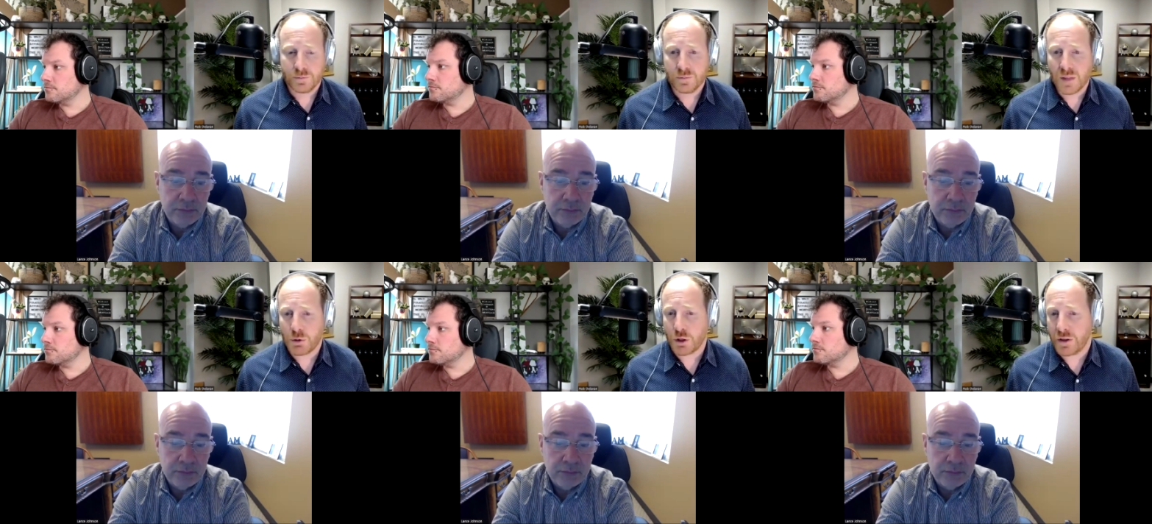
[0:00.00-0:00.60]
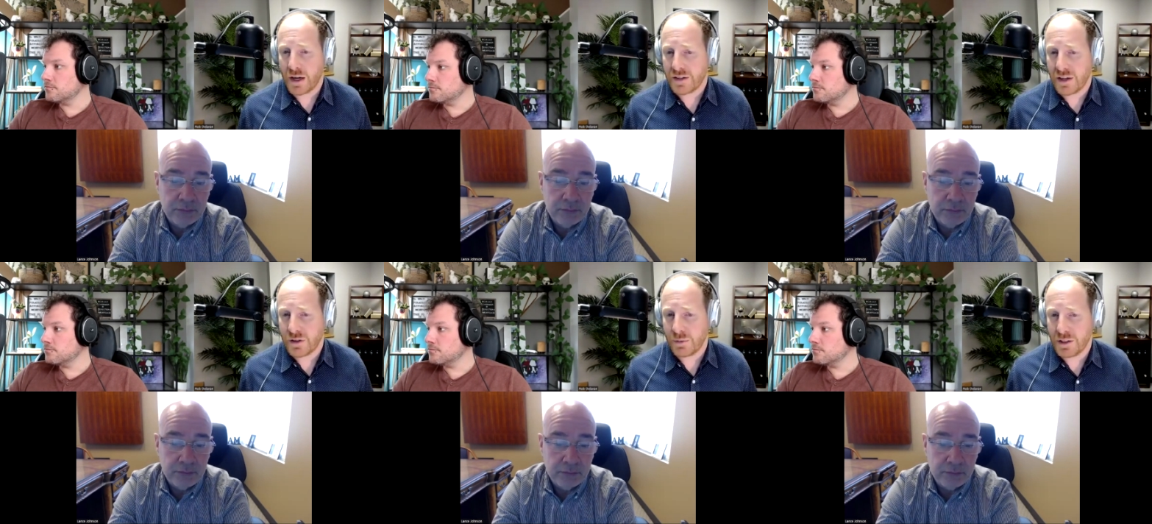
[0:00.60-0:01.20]
Speaker 1: I'm sure you guys have
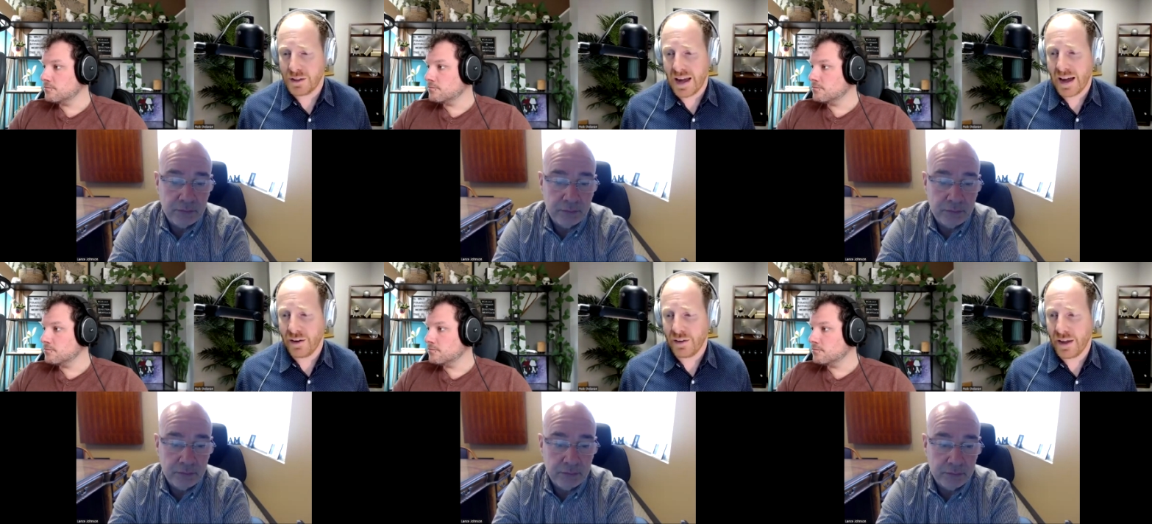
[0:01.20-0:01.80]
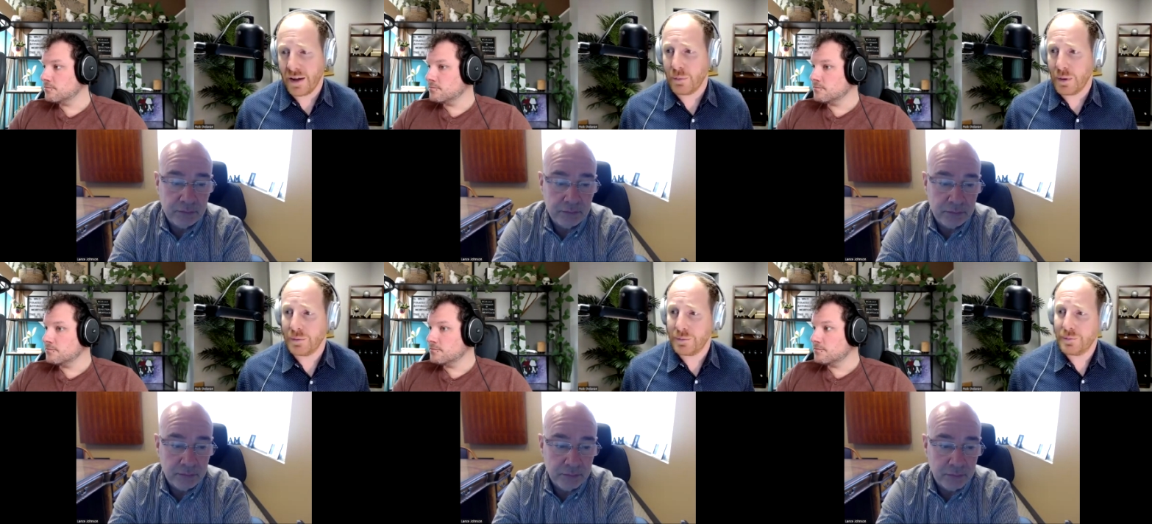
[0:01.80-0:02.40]
something to add on that,
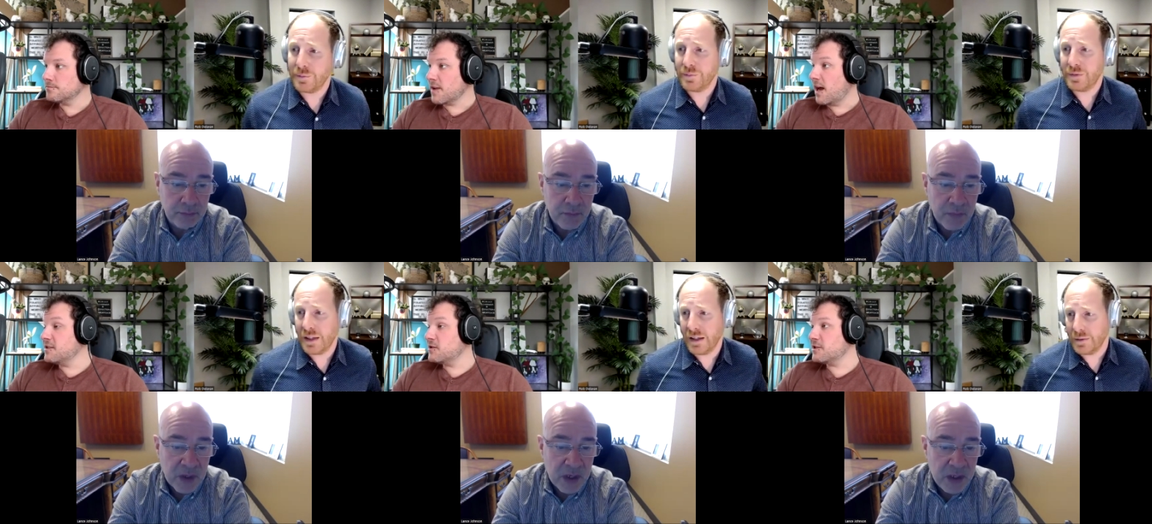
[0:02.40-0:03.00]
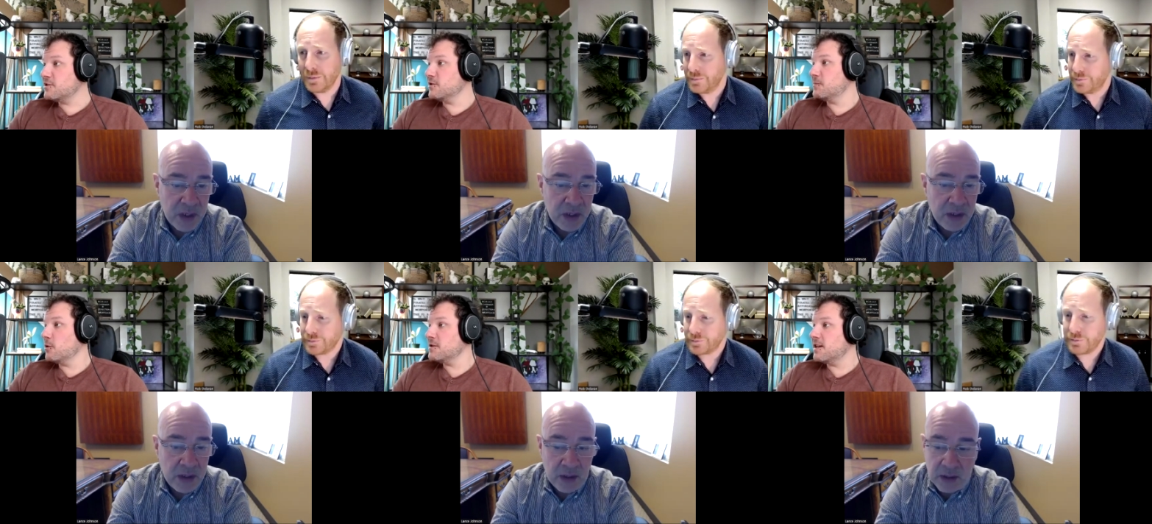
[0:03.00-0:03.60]
but
Speaker 2: I'll stretch your
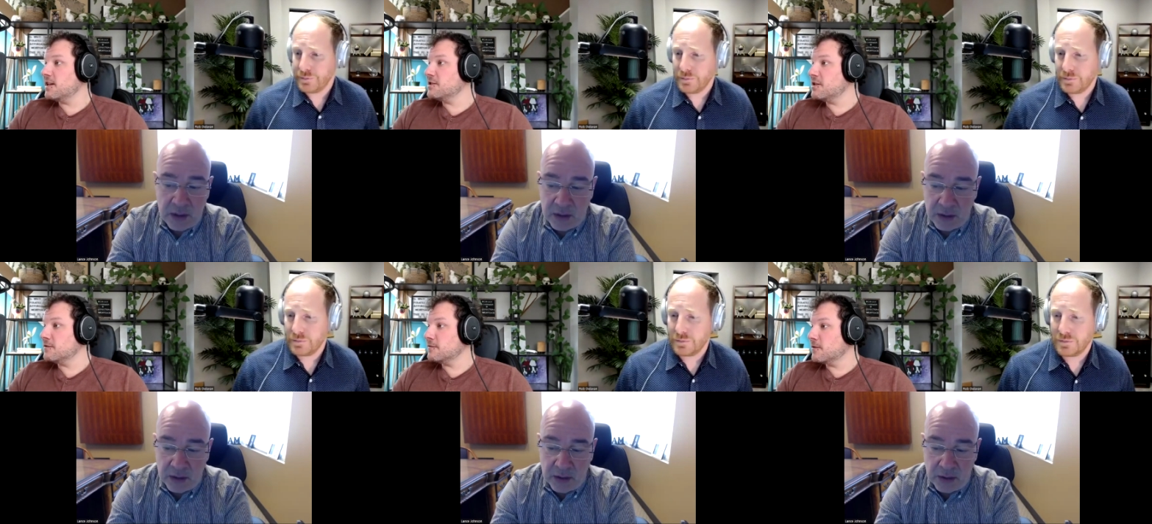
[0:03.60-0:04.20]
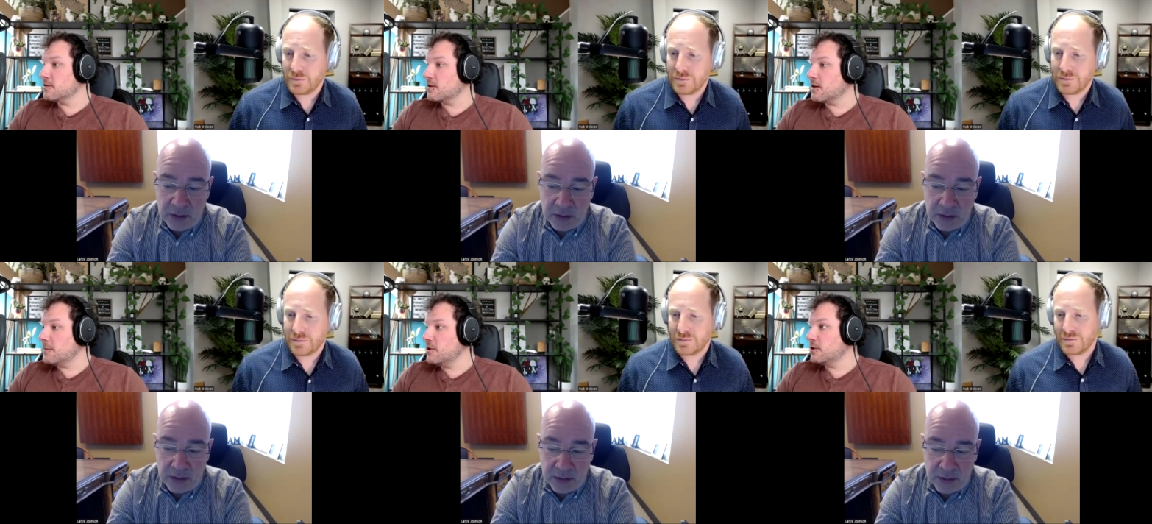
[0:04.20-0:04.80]
sports analogy even further.
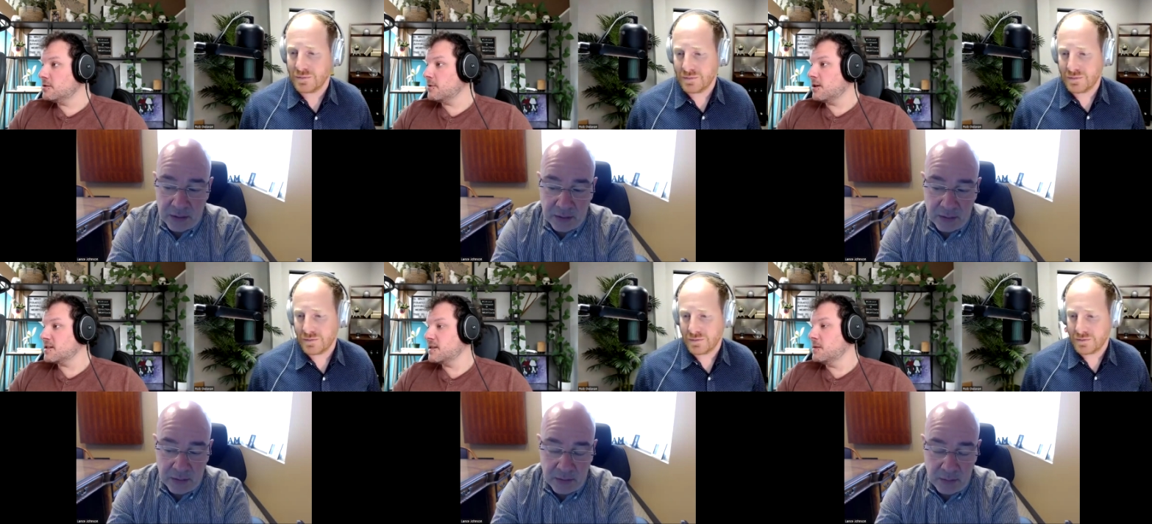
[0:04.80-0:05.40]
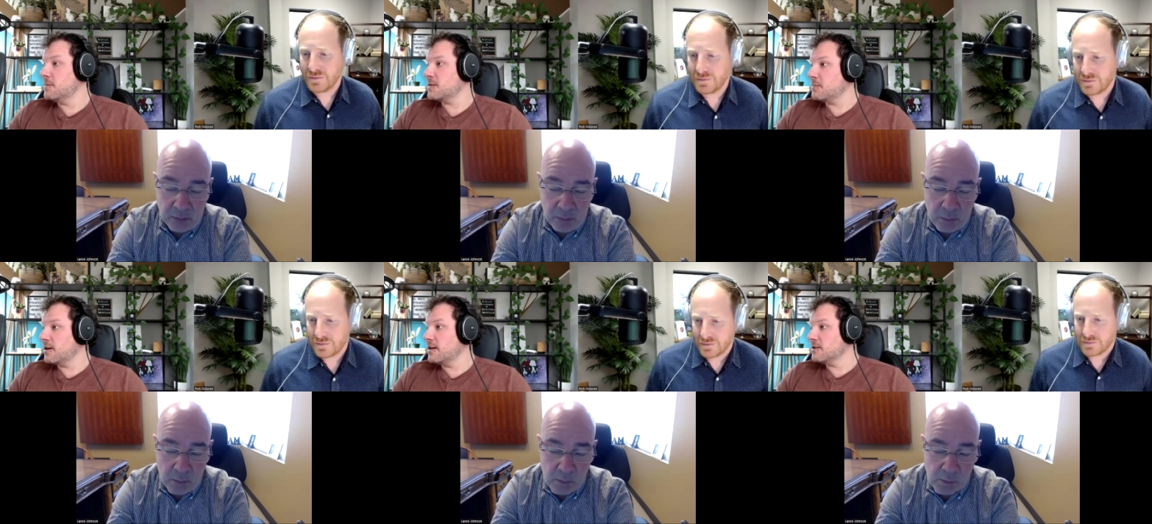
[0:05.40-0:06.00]
I mean, you couldn't pluck some of the best
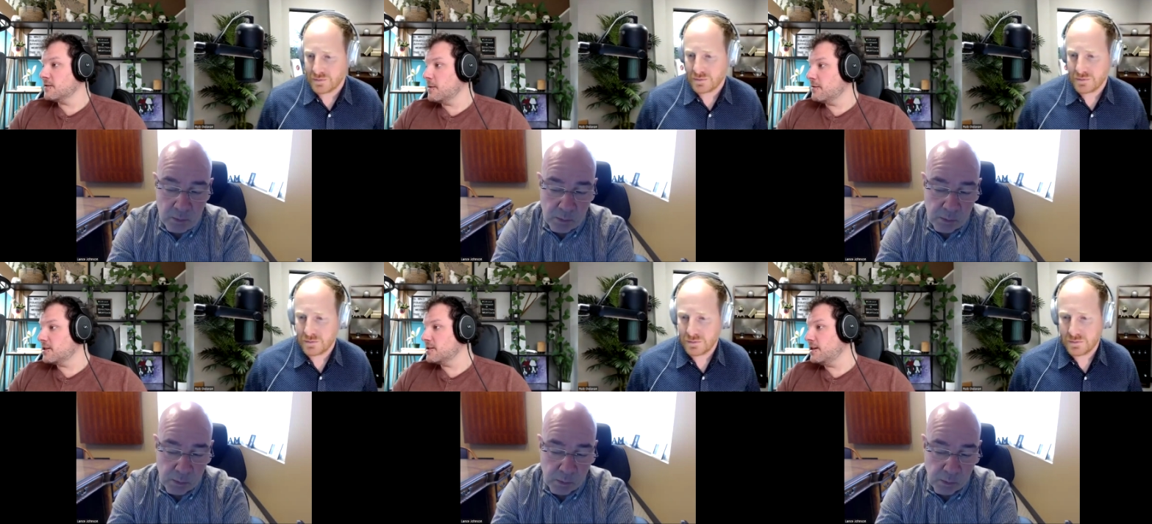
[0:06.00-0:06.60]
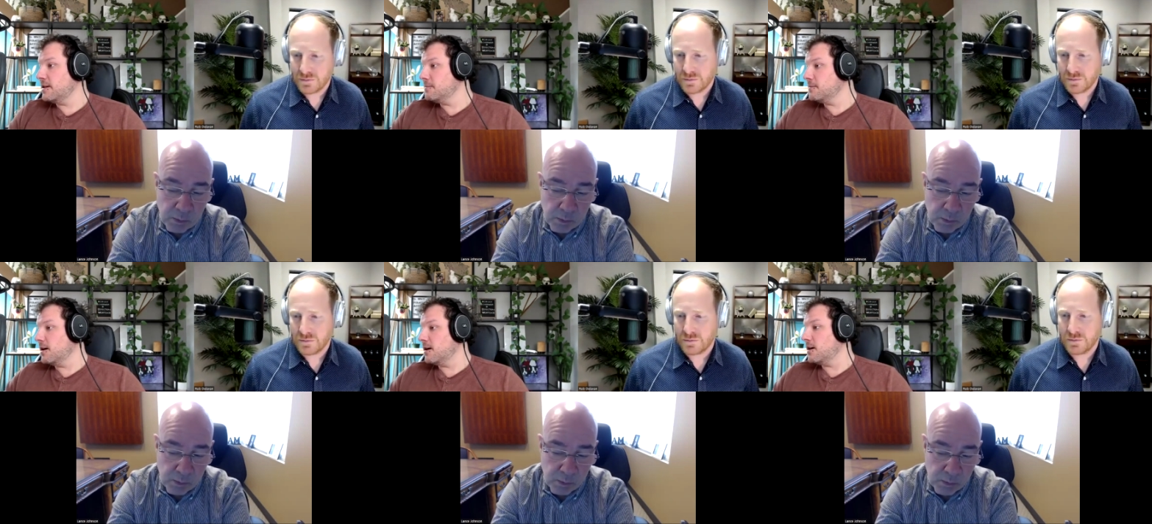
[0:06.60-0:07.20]
players from every
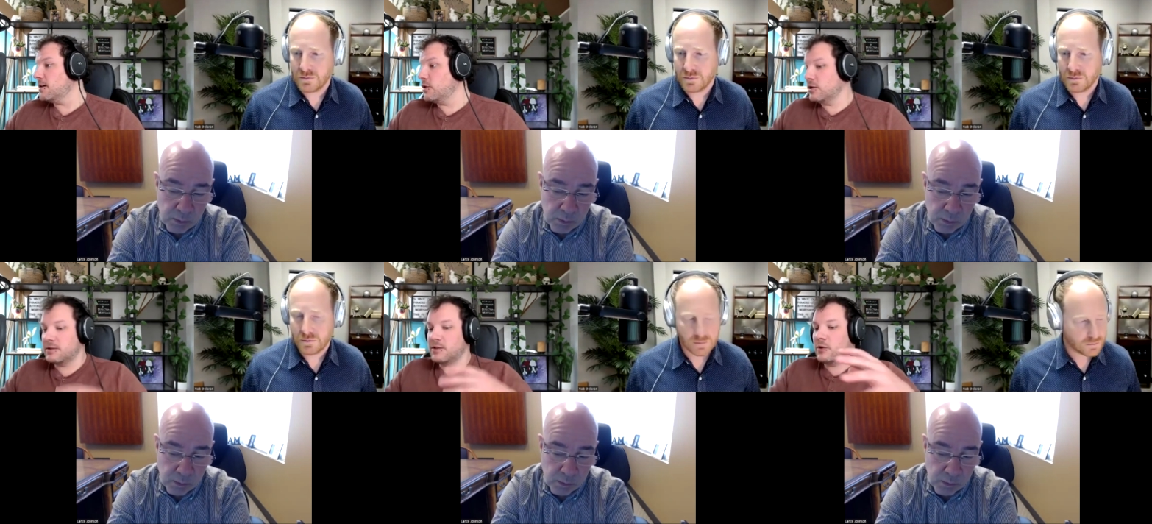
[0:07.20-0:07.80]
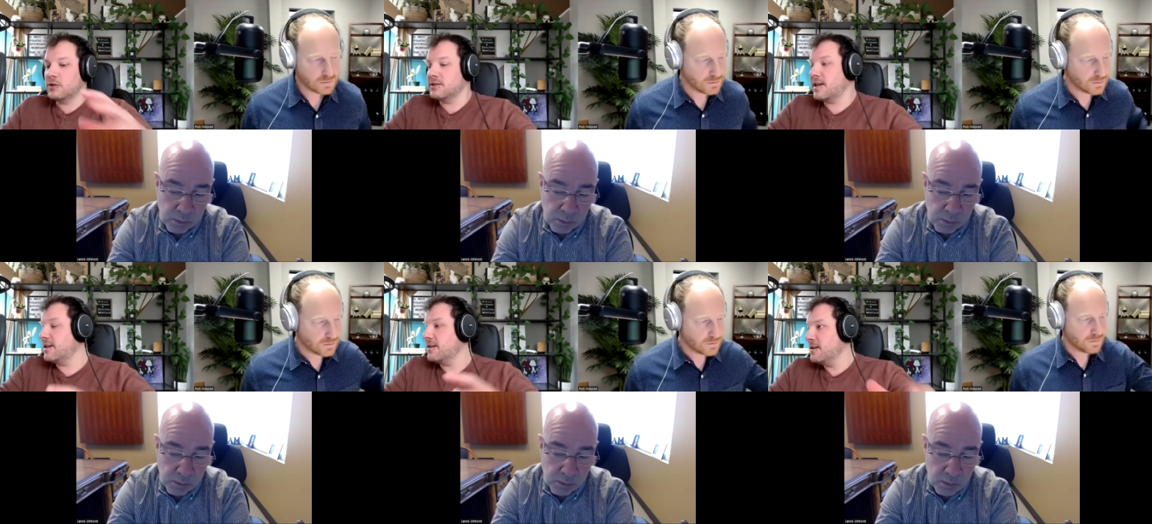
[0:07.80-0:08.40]
team. Uh, you couldn't, you couldn't
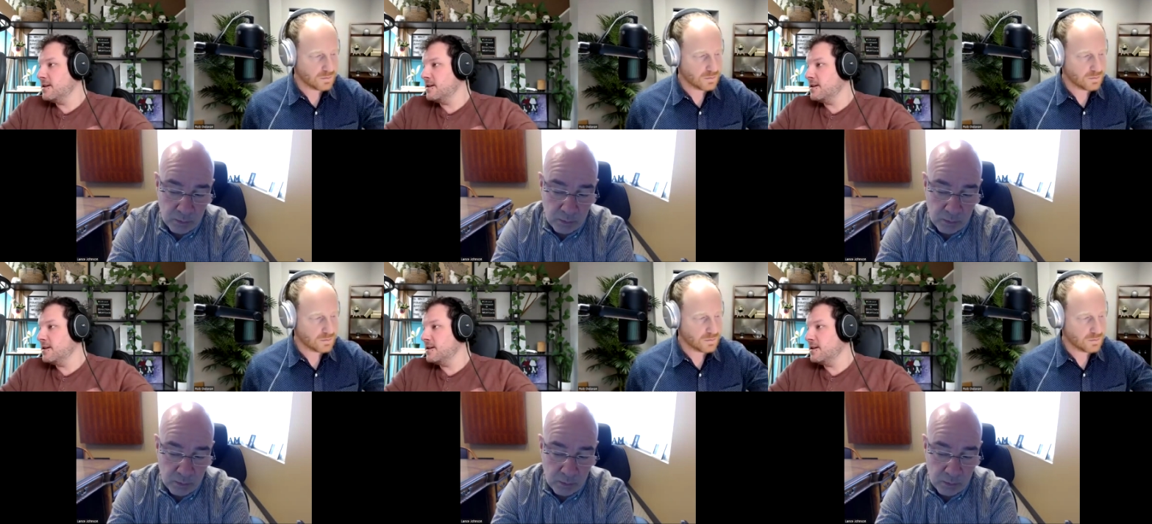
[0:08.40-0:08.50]
take